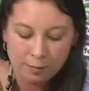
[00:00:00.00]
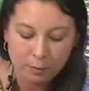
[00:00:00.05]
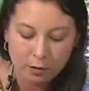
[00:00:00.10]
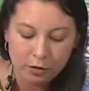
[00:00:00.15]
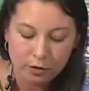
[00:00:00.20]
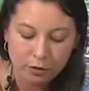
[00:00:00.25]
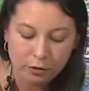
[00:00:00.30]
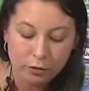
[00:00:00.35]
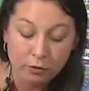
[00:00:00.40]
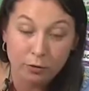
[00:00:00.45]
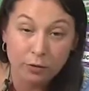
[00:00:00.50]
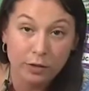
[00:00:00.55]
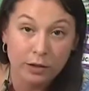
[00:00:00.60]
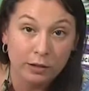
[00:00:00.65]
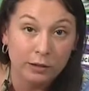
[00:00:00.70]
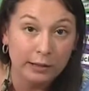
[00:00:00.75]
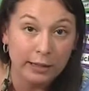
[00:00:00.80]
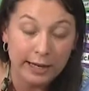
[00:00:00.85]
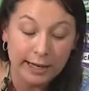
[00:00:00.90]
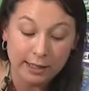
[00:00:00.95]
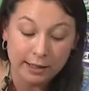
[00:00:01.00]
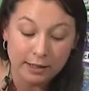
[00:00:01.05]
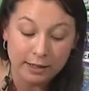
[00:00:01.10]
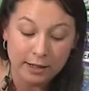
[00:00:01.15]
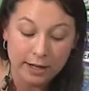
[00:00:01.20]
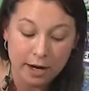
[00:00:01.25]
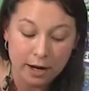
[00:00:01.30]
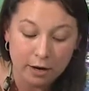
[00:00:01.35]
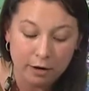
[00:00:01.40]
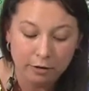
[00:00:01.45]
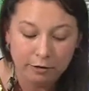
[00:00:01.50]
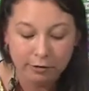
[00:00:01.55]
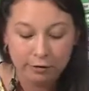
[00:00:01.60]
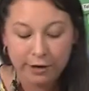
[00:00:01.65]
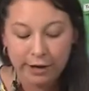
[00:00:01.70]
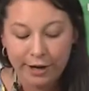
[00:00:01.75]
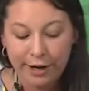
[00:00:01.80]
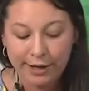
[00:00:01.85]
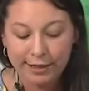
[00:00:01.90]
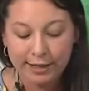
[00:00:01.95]
to the legs now, or
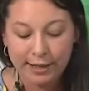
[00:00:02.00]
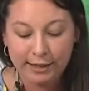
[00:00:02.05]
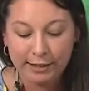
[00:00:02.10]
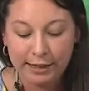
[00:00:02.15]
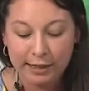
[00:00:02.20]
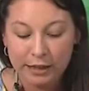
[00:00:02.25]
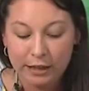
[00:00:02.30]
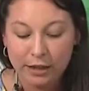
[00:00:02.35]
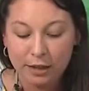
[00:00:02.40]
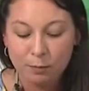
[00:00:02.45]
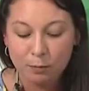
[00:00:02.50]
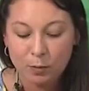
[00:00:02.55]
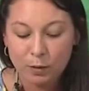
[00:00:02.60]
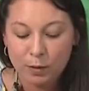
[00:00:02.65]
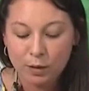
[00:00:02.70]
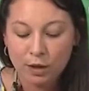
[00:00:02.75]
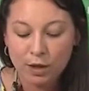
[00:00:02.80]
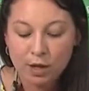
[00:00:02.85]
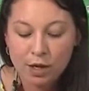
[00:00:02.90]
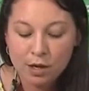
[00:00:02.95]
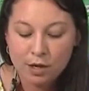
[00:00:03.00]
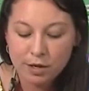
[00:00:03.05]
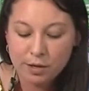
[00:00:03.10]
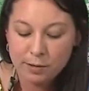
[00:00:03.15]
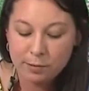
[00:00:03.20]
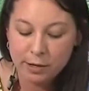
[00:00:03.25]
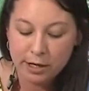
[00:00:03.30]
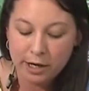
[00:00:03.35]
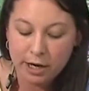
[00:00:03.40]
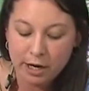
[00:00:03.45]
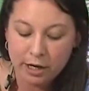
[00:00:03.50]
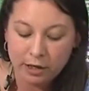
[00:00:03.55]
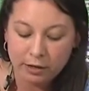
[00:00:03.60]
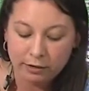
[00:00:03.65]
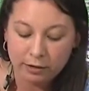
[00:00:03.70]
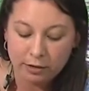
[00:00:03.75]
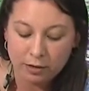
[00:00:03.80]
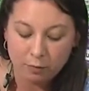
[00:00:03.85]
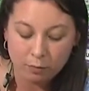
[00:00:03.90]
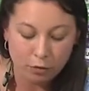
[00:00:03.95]
I guess at the hips. We're going to
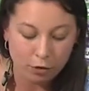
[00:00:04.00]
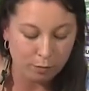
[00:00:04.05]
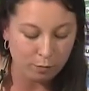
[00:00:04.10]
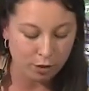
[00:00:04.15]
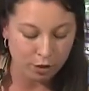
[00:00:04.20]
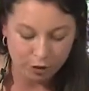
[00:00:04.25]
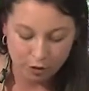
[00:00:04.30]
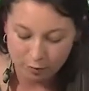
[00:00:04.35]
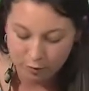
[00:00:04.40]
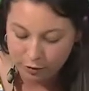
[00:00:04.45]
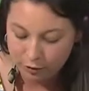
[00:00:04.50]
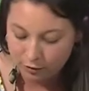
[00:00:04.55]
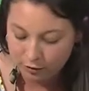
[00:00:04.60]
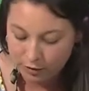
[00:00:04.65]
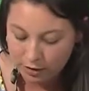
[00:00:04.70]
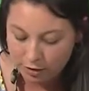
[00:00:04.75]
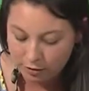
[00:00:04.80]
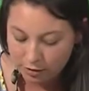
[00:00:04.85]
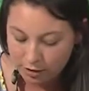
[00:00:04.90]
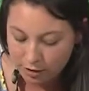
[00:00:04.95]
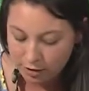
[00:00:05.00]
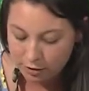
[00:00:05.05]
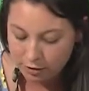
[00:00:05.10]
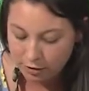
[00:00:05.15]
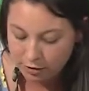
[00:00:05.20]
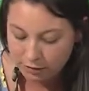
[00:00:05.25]
add some more marshmallows down here.